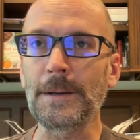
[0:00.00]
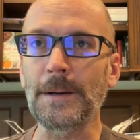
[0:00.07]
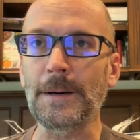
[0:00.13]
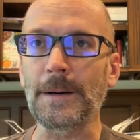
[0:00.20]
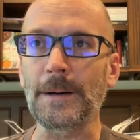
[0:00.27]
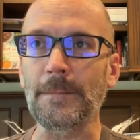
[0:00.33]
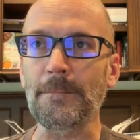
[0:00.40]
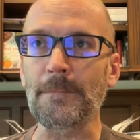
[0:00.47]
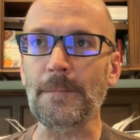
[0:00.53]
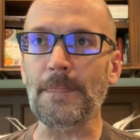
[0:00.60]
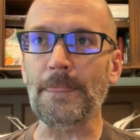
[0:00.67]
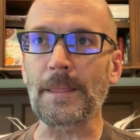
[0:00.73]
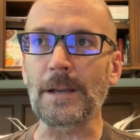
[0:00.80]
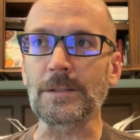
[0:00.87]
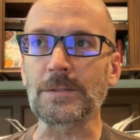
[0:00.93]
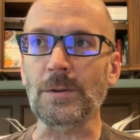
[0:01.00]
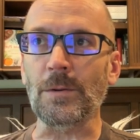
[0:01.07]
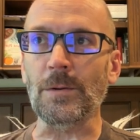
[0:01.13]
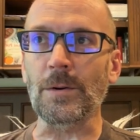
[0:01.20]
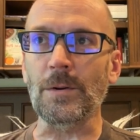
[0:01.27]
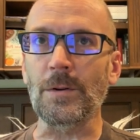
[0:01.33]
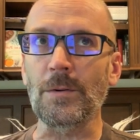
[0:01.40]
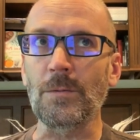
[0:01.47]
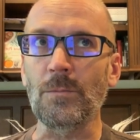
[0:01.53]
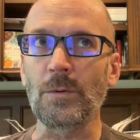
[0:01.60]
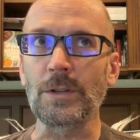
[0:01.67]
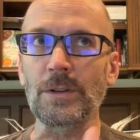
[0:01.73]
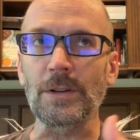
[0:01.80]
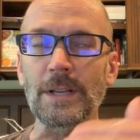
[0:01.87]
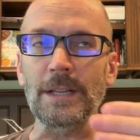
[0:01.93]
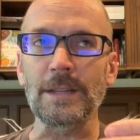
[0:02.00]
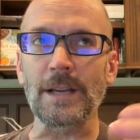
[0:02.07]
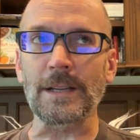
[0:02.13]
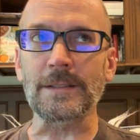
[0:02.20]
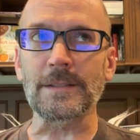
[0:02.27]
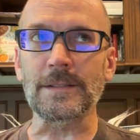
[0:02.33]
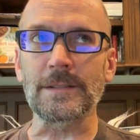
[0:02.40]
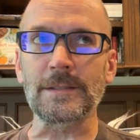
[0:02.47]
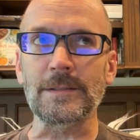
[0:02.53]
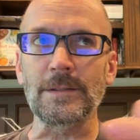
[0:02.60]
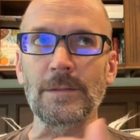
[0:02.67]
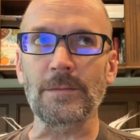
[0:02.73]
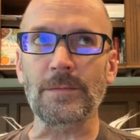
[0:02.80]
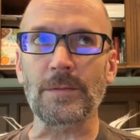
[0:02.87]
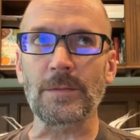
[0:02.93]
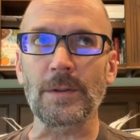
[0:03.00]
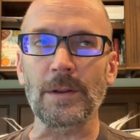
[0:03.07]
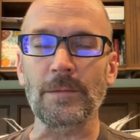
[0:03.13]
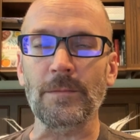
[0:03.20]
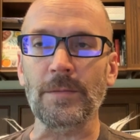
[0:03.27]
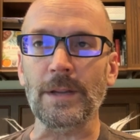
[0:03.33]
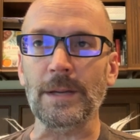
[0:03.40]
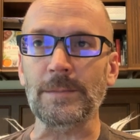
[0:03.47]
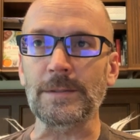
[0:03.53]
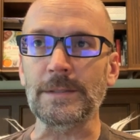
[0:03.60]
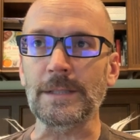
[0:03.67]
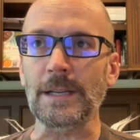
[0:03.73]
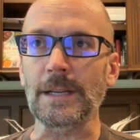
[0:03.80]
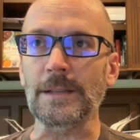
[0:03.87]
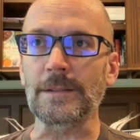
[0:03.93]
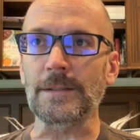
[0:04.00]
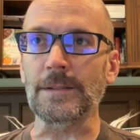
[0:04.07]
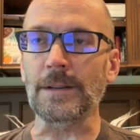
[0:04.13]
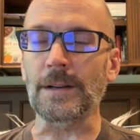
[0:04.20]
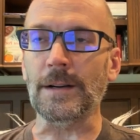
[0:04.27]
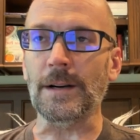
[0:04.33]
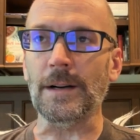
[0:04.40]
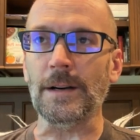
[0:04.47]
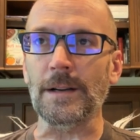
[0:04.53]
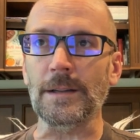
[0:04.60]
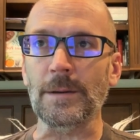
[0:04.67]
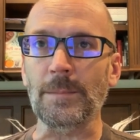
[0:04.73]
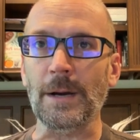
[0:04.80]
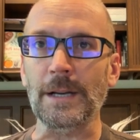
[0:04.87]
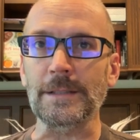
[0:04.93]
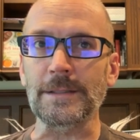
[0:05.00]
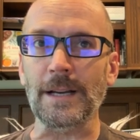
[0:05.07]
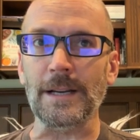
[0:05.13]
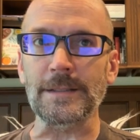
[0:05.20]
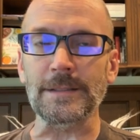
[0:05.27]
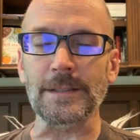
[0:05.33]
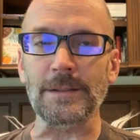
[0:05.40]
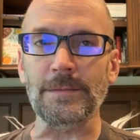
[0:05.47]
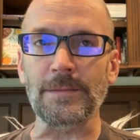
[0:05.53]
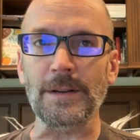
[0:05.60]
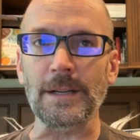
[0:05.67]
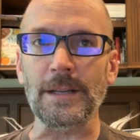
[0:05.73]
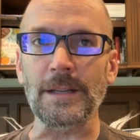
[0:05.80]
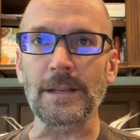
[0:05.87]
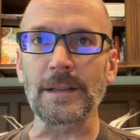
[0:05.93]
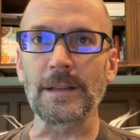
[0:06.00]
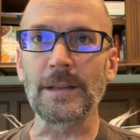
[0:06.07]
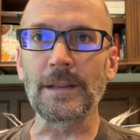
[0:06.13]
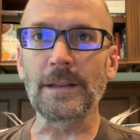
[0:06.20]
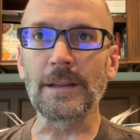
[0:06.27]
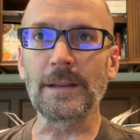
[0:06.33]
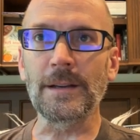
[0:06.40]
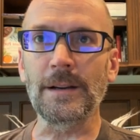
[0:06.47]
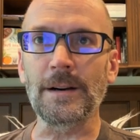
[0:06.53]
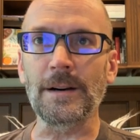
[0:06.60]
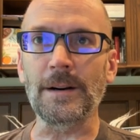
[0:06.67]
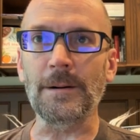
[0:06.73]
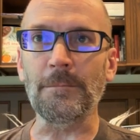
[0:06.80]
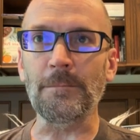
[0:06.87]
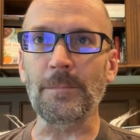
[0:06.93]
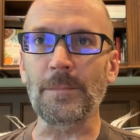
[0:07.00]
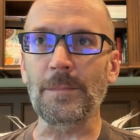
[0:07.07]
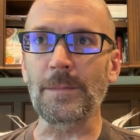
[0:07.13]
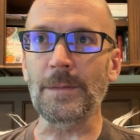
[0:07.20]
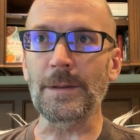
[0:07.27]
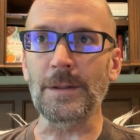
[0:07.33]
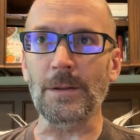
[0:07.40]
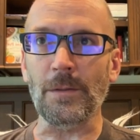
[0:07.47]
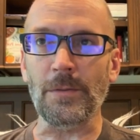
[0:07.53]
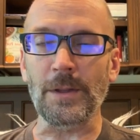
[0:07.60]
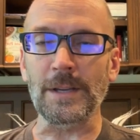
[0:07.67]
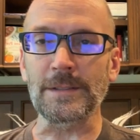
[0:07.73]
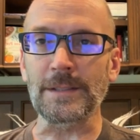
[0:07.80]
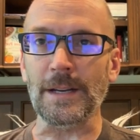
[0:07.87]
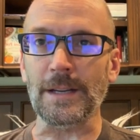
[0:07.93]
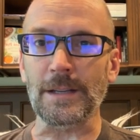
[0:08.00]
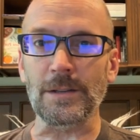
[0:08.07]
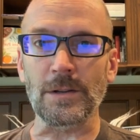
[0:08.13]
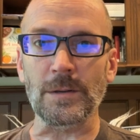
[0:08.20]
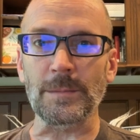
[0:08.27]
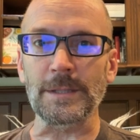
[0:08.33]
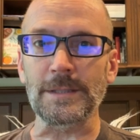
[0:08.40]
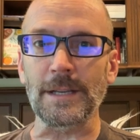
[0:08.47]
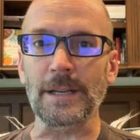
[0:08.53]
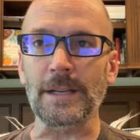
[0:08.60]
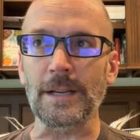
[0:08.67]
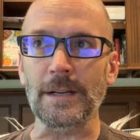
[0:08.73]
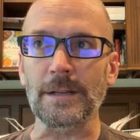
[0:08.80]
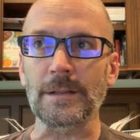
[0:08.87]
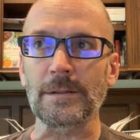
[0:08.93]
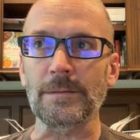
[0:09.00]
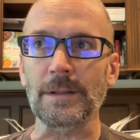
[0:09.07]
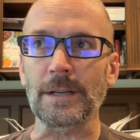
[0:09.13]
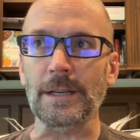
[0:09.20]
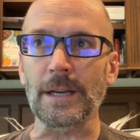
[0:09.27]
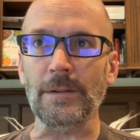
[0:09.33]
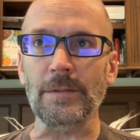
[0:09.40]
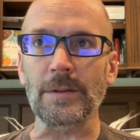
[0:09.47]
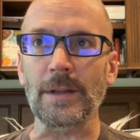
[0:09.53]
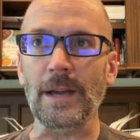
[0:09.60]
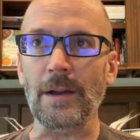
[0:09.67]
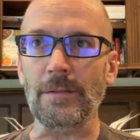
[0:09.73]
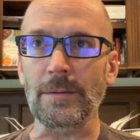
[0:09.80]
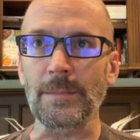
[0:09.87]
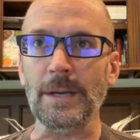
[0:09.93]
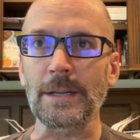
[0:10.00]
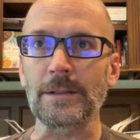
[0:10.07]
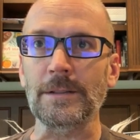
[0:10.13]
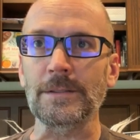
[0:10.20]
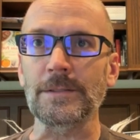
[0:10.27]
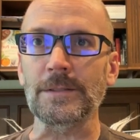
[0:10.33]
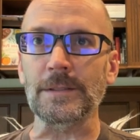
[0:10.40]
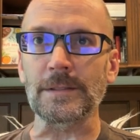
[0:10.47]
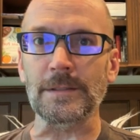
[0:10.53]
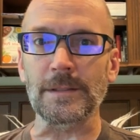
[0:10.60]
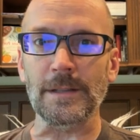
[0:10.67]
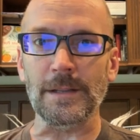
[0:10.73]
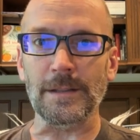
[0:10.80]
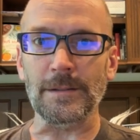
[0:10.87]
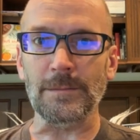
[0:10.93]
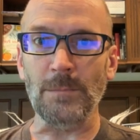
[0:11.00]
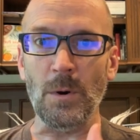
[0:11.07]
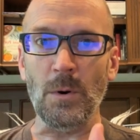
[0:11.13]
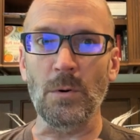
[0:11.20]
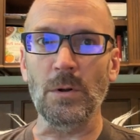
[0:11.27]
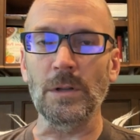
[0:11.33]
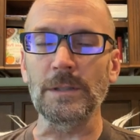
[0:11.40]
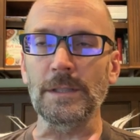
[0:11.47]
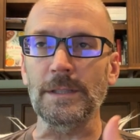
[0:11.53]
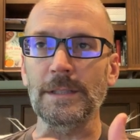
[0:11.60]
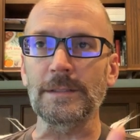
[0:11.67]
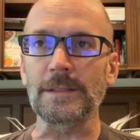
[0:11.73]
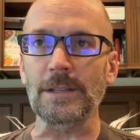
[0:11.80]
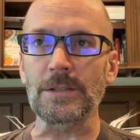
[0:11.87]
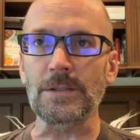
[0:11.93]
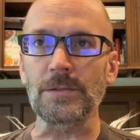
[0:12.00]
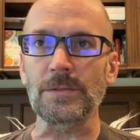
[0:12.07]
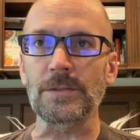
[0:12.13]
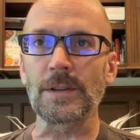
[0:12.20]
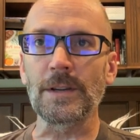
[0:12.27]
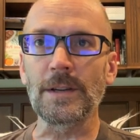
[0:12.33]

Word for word: Um, and so when you're in that in, inflamed state uh, and your body's constantly fighting, um, you know, things that it can normally take care of, like heavy heavy metals and, and mold, and these issues